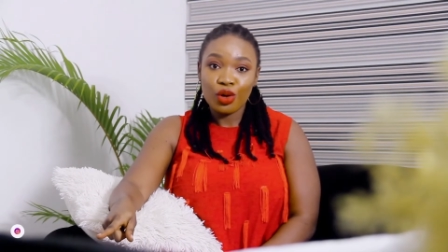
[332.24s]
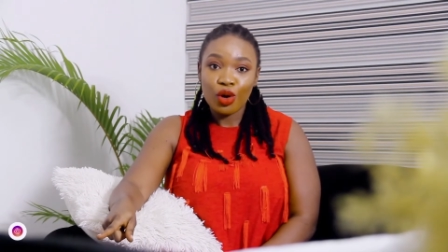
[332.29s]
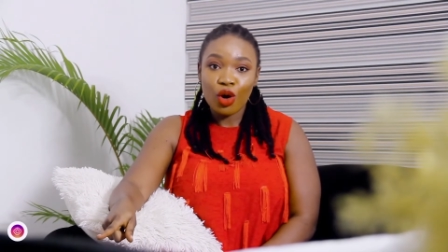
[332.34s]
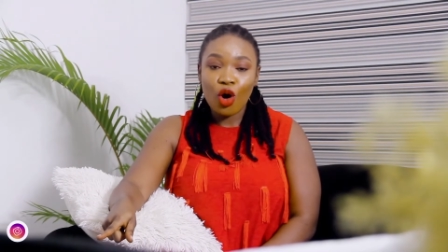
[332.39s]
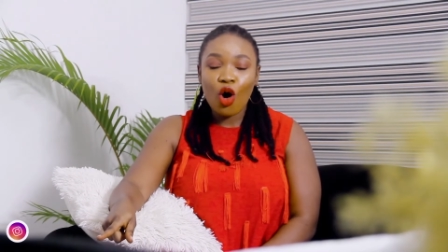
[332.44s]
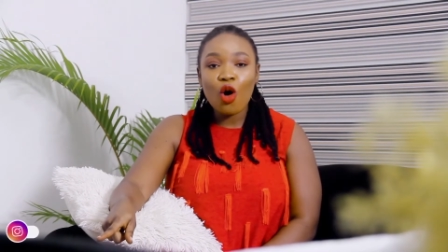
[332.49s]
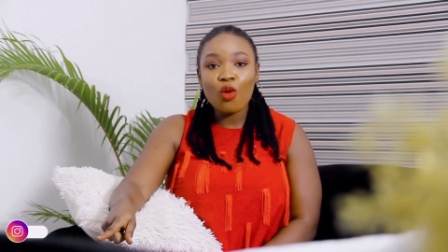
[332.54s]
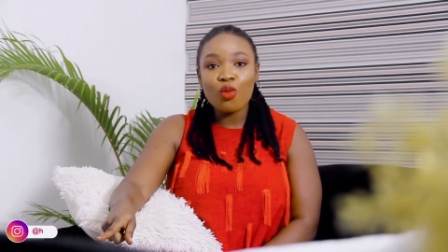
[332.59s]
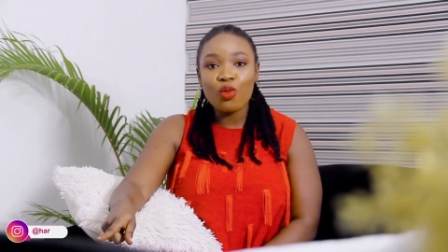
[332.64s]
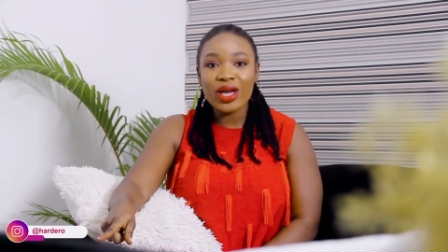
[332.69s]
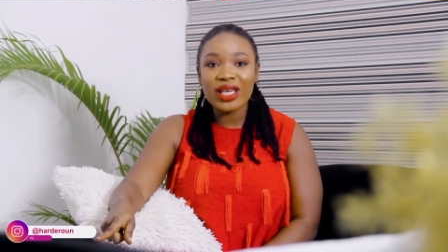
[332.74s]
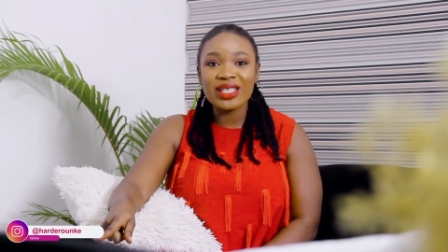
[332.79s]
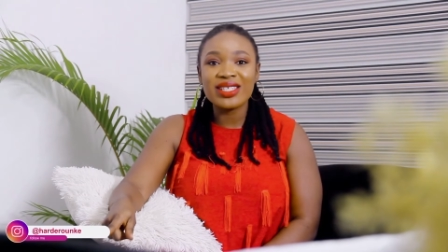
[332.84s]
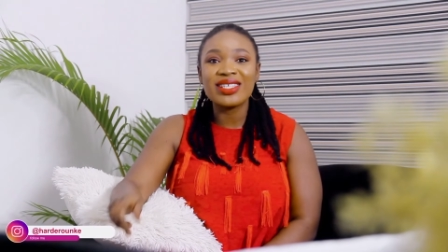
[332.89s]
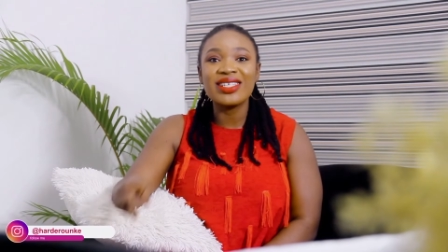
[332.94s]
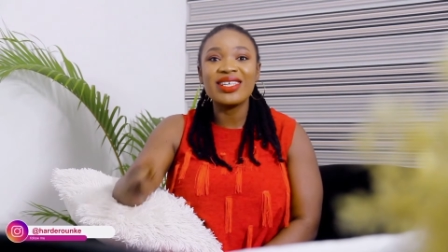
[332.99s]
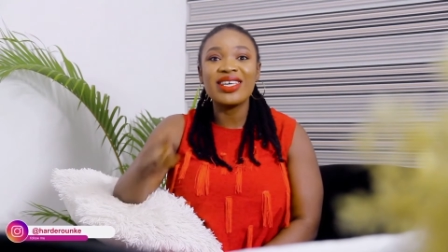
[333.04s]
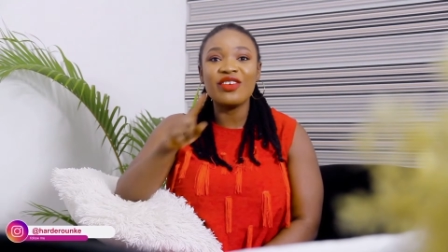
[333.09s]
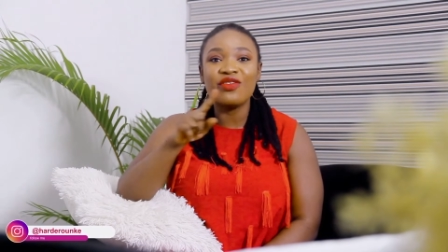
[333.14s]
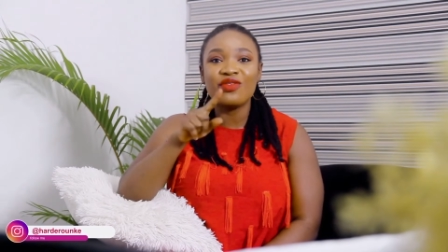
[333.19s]
always
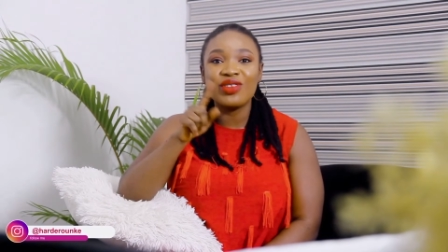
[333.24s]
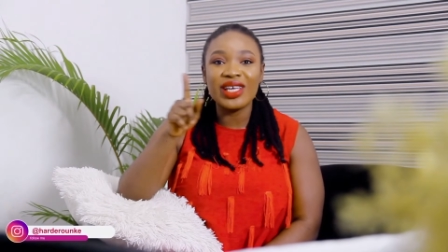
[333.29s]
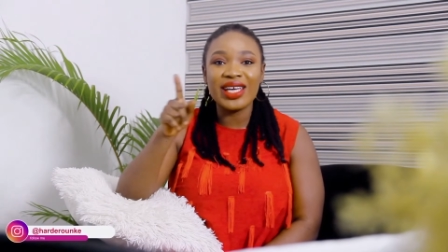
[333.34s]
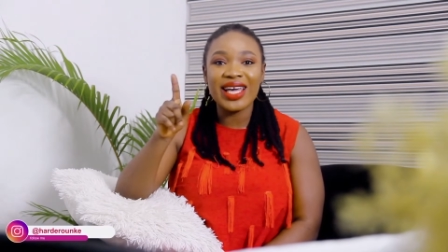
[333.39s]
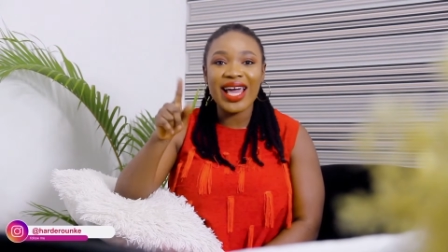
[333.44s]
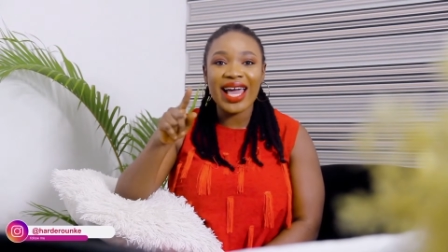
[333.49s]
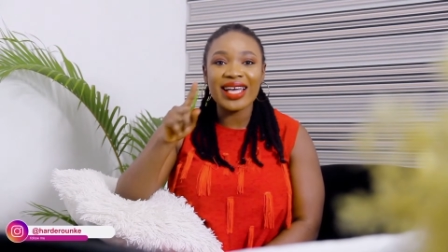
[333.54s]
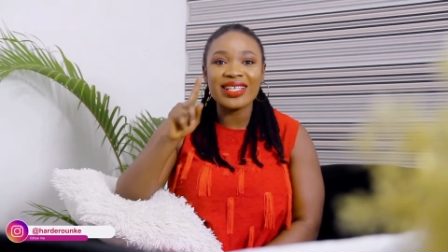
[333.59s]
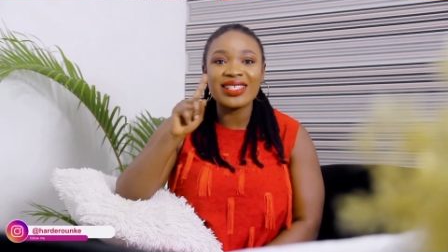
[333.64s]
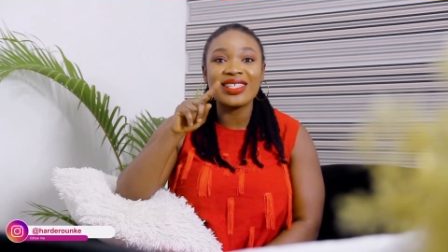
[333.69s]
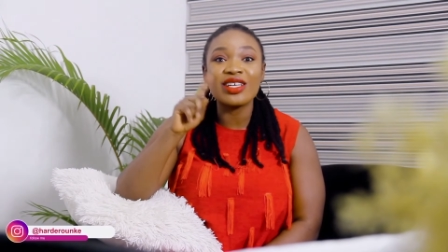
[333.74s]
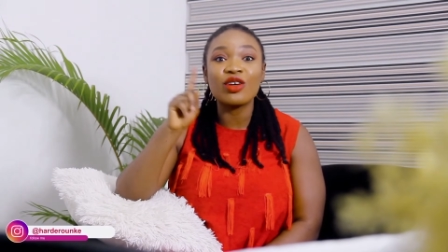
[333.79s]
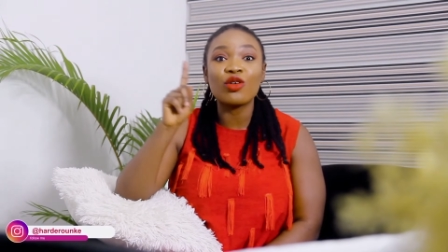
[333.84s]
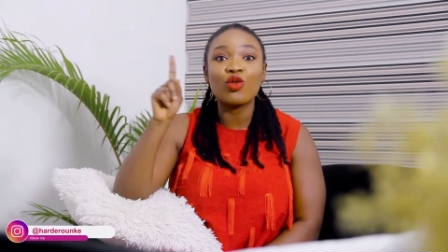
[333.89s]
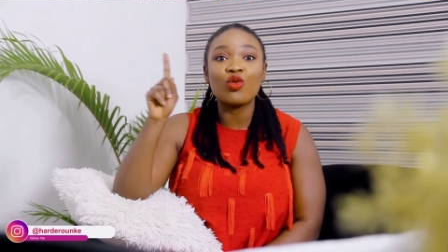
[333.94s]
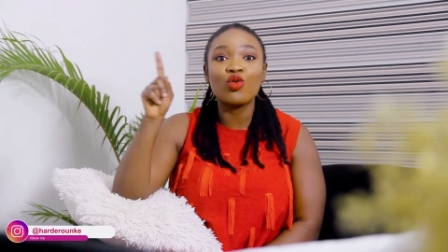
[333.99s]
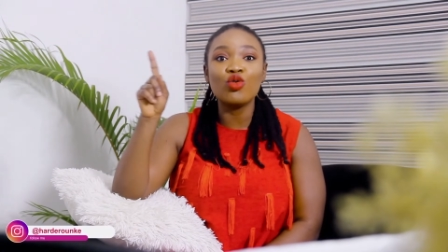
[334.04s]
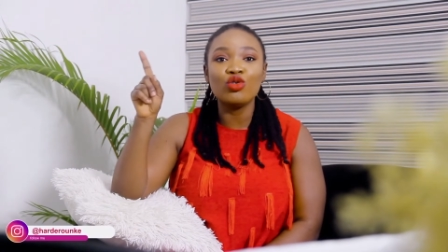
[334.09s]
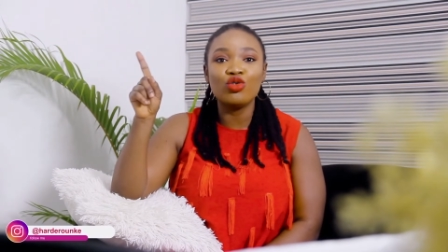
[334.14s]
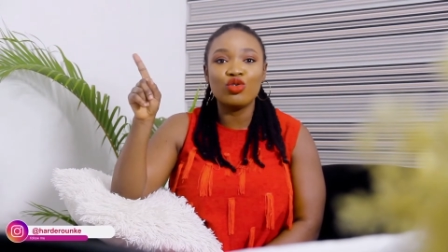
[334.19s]
give the guys the
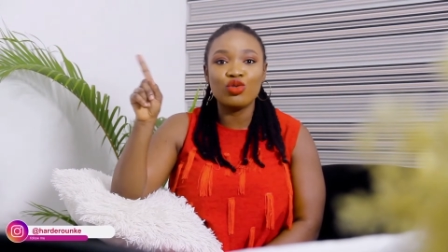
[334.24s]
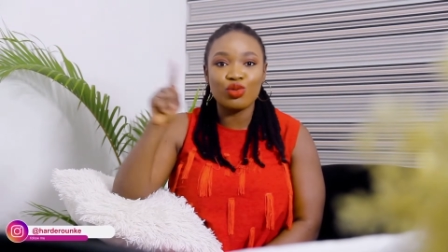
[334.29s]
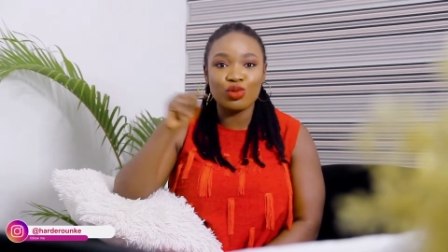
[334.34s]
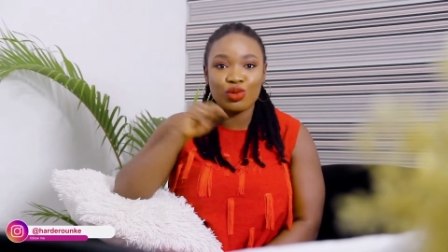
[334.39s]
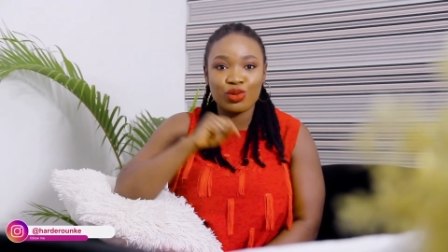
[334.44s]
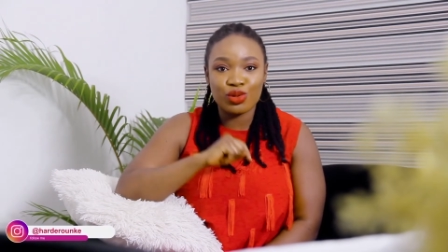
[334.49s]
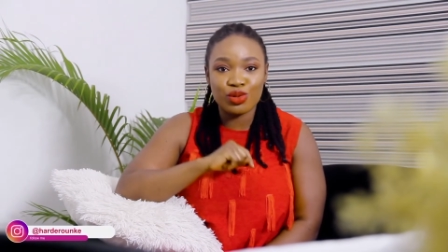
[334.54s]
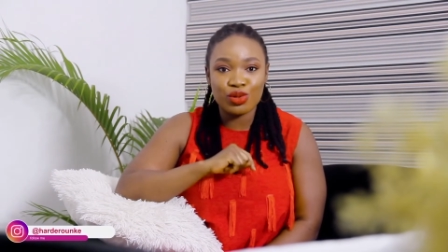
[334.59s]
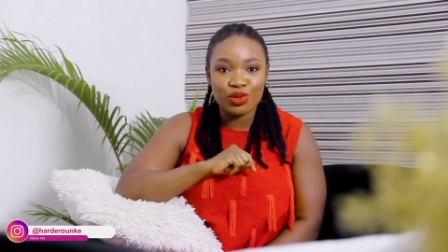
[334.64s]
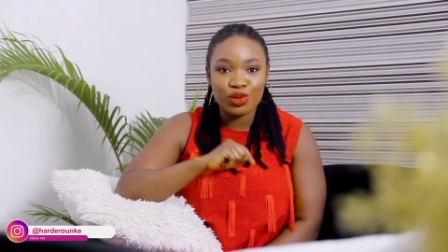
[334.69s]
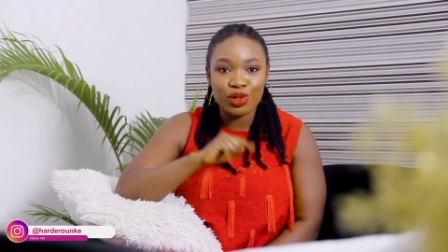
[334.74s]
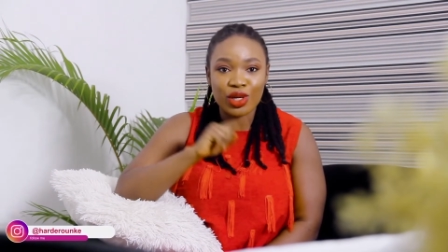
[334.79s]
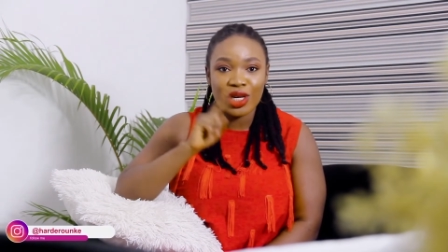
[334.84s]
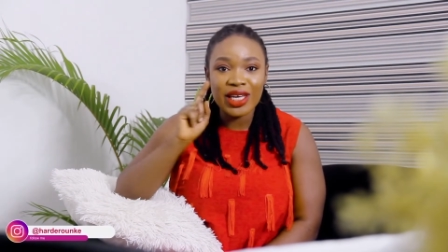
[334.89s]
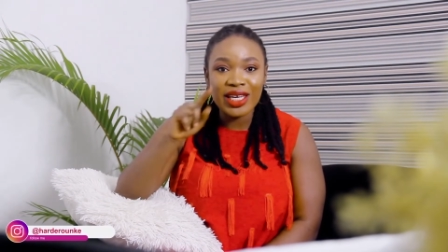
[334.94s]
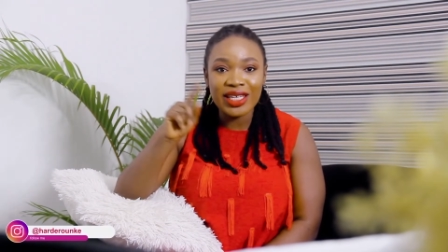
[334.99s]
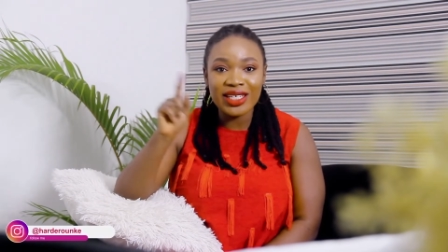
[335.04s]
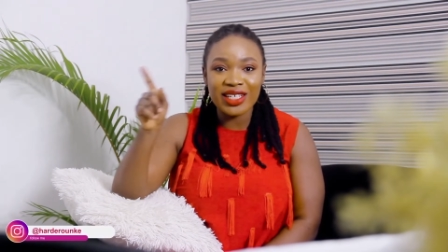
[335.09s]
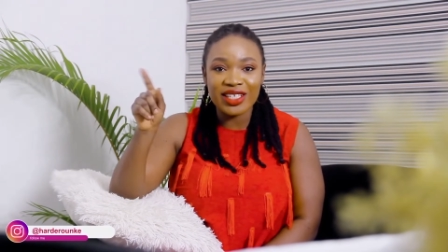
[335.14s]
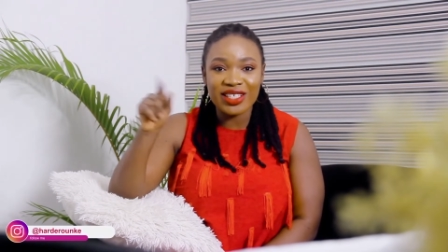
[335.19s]
kudos
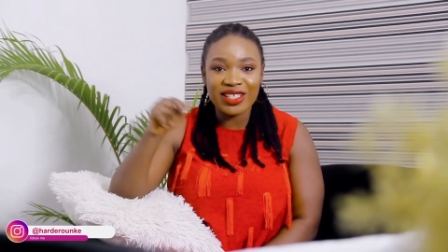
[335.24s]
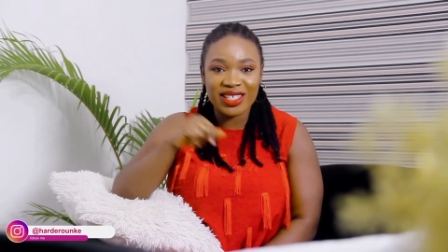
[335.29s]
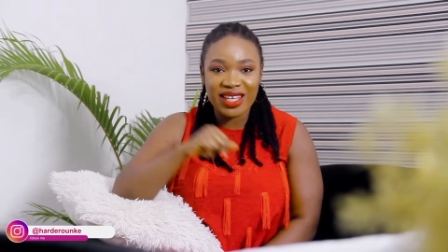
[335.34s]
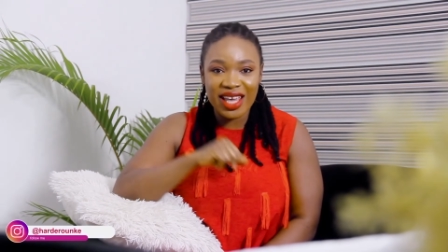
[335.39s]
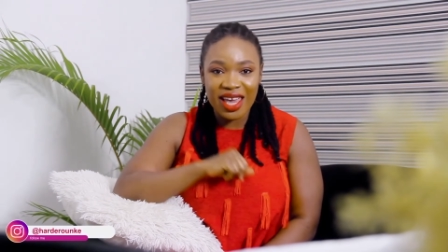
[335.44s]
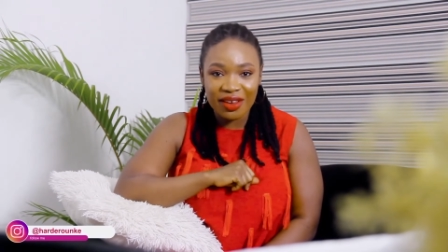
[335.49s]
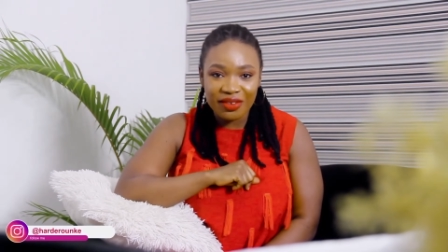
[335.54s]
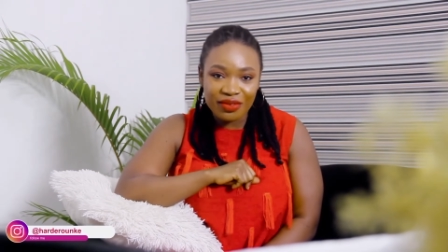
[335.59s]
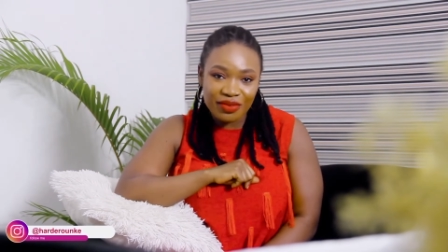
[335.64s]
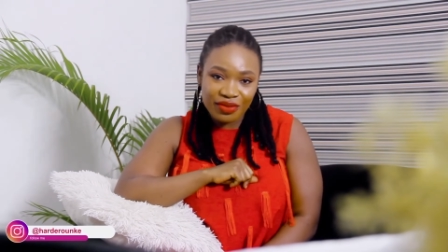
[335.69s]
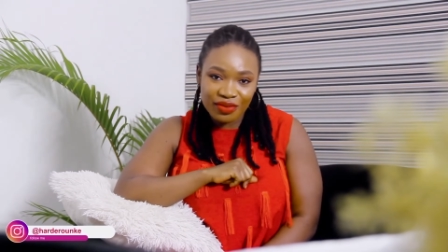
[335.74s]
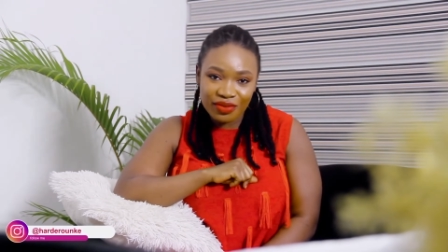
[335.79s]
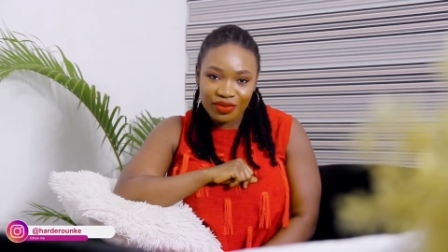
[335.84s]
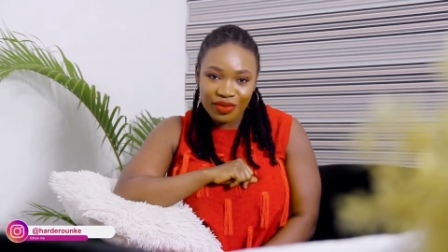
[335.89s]
he deserves.